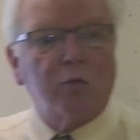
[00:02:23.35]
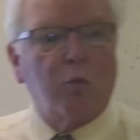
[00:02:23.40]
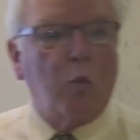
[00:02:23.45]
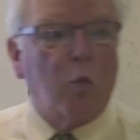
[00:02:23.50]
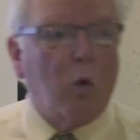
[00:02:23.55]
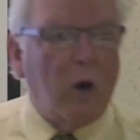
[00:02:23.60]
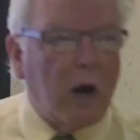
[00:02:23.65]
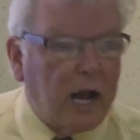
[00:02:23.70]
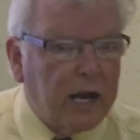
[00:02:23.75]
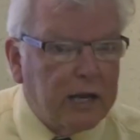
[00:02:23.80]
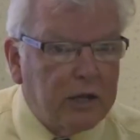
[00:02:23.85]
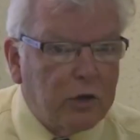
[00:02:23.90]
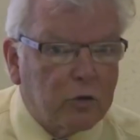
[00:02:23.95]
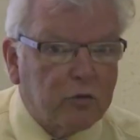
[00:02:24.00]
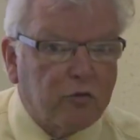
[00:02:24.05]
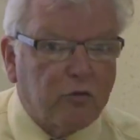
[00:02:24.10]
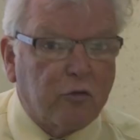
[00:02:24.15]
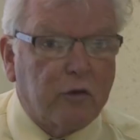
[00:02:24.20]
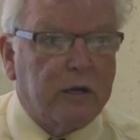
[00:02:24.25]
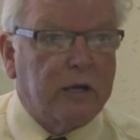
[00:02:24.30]
why you're
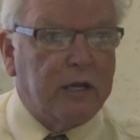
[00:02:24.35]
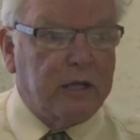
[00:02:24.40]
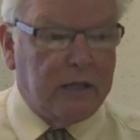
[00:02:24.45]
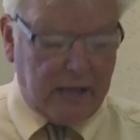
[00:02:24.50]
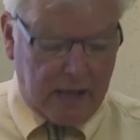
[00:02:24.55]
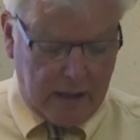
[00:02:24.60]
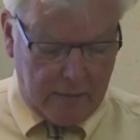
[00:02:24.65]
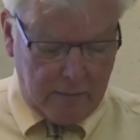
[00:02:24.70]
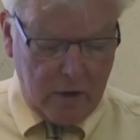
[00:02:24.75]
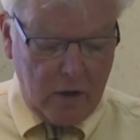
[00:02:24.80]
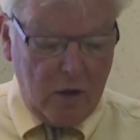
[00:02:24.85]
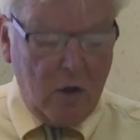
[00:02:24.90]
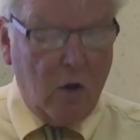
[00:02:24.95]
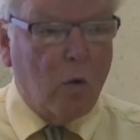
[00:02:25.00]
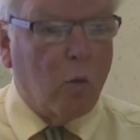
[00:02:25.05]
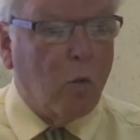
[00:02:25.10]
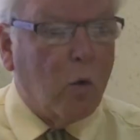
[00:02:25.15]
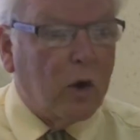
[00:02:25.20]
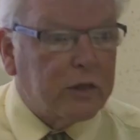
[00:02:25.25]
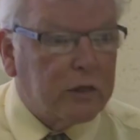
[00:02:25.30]
treating them,
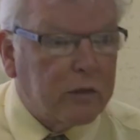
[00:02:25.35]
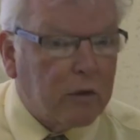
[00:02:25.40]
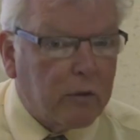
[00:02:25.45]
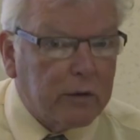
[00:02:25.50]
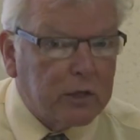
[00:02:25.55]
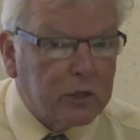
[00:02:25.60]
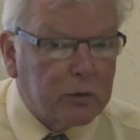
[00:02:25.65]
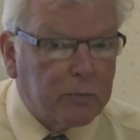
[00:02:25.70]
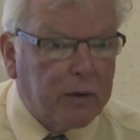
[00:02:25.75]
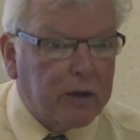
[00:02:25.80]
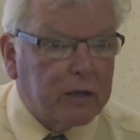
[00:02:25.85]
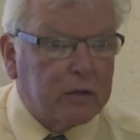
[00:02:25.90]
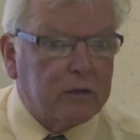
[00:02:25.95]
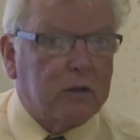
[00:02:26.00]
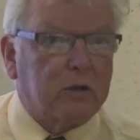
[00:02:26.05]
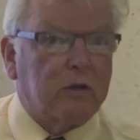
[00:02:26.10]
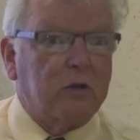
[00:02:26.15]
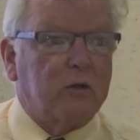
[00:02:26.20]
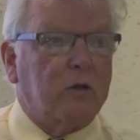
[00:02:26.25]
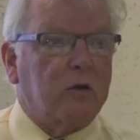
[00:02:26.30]
what they're
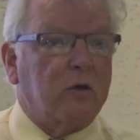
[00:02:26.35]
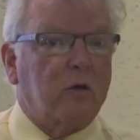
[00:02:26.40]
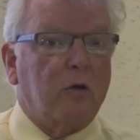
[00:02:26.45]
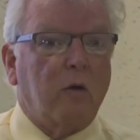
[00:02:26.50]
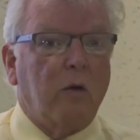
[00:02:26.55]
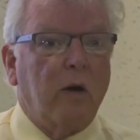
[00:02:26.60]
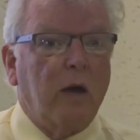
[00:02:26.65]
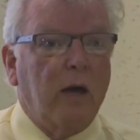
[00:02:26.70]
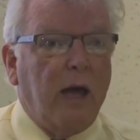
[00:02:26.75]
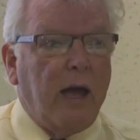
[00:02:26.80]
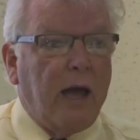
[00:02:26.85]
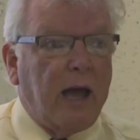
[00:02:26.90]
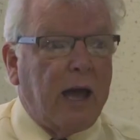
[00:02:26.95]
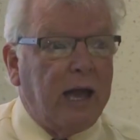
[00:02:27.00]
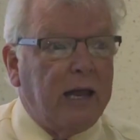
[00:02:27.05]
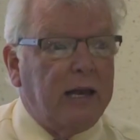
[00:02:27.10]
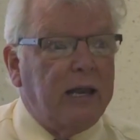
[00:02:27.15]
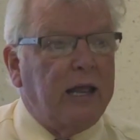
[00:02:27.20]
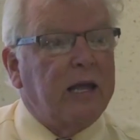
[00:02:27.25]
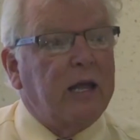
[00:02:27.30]
expected to do,
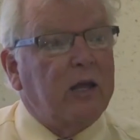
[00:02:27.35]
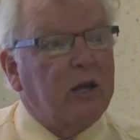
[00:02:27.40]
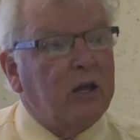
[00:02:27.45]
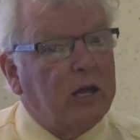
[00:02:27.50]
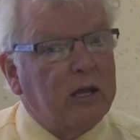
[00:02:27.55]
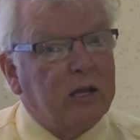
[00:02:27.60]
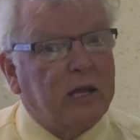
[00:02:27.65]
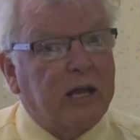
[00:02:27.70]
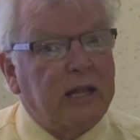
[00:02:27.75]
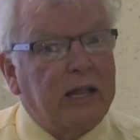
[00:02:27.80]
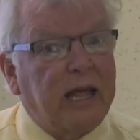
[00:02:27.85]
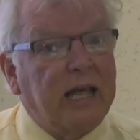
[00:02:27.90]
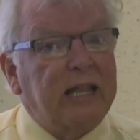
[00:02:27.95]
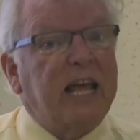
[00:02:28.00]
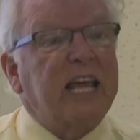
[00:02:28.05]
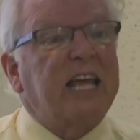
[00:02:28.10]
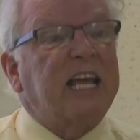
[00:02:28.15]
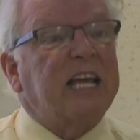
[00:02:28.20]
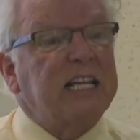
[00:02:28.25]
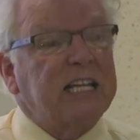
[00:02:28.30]
and
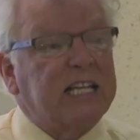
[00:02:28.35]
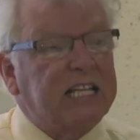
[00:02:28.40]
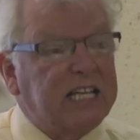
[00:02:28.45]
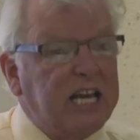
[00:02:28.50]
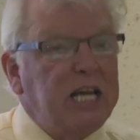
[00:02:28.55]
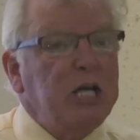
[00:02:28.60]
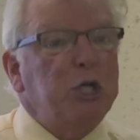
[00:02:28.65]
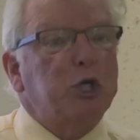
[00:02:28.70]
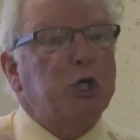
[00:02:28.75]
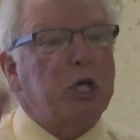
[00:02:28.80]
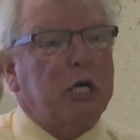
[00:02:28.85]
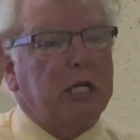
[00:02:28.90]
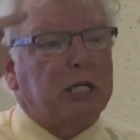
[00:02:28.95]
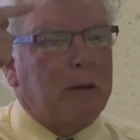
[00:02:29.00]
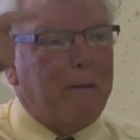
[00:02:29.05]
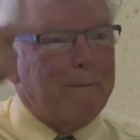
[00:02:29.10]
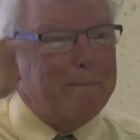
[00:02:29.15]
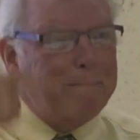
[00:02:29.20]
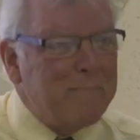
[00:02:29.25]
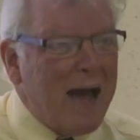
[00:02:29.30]
they can teach
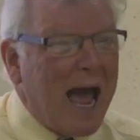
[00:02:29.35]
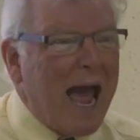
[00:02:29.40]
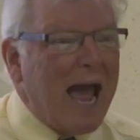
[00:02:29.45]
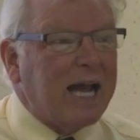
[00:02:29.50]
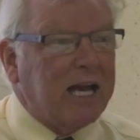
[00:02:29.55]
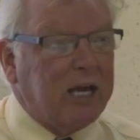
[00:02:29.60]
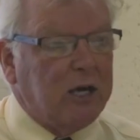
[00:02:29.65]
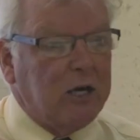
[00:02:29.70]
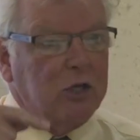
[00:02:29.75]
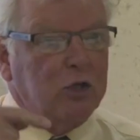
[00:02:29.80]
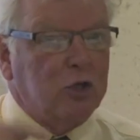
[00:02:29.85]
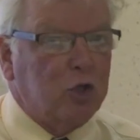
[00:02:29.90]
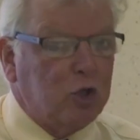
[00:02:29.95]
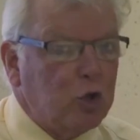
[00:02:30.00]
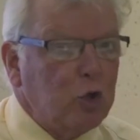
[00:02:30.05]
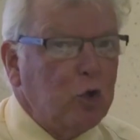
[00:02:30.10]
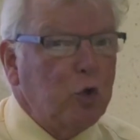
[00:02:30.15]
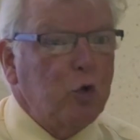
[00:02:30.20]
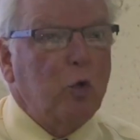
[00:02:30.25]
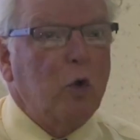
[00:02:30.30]
it back
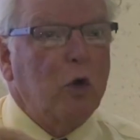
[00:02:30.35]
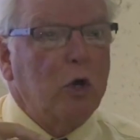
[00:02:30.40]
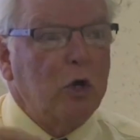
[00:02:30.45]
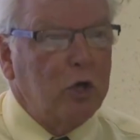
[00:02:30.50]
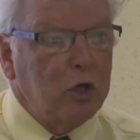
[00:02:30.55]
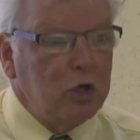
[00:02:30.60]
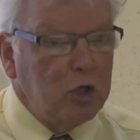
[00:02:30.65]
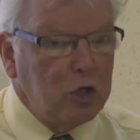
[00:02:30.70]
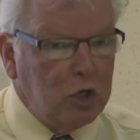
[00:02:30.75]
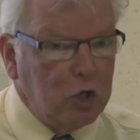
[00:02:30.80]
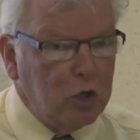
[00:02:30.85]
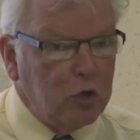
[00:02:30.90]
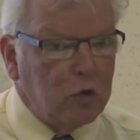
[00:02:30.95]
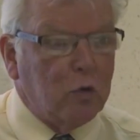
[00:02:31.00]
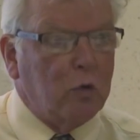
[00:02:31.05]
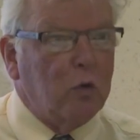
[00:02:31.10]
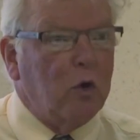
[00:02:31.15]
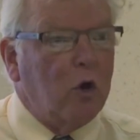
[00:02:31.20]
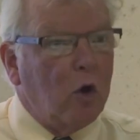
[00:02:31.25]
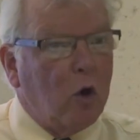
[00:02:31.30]
to
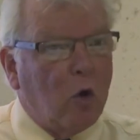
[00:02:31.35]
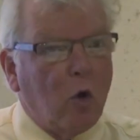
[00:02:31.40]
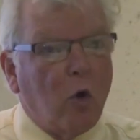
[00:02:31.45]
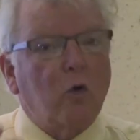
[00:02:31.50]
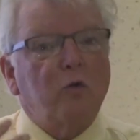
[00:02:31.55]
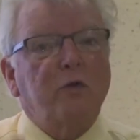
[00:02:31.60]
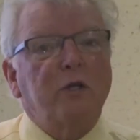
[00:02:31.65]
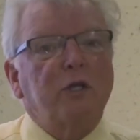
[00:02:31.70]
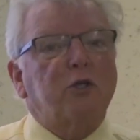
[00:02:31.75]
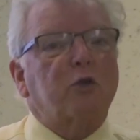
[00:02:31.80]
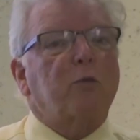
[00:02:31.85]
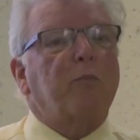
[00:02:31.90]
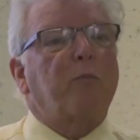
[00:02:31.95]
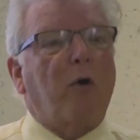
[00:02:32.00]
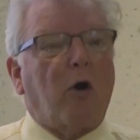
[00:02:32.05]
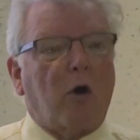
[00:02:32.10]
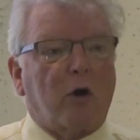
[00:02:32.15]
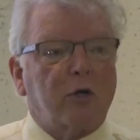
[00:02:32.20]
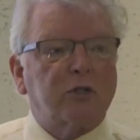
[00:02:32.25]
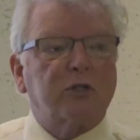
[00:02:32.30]
you. All these are
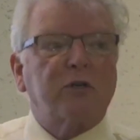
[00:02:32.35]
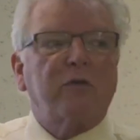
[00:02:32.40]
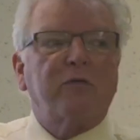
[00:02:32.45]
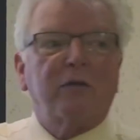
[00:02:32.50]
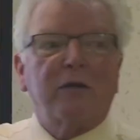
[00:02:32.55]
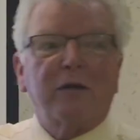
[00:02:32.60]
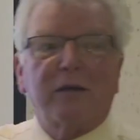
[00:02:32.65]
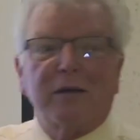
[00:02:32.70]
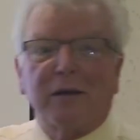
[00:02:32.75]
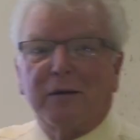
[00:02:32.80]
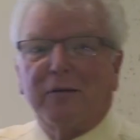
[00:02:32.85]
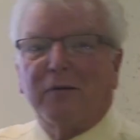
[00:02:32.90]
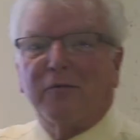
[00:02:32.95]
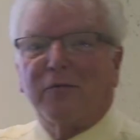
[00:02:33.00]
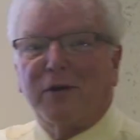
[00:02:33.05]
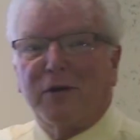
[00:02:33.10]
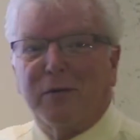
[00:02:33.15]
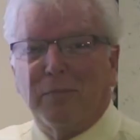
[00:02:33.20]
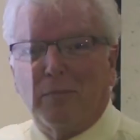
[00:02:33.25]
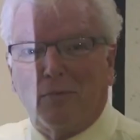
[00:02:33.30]
parts of the
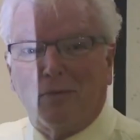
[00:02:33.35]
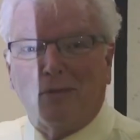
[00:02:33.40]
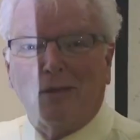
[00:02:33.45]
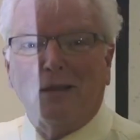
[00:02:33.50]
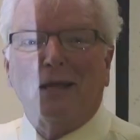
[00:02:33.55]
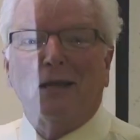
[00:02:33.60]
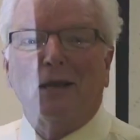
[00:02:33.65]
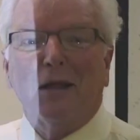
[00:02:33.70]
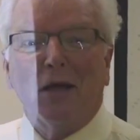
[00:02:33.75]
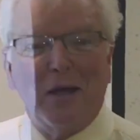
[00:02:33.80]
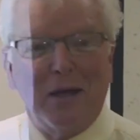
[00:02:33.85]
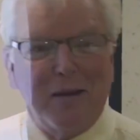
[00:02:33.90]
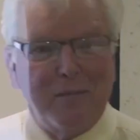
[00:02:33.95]
complete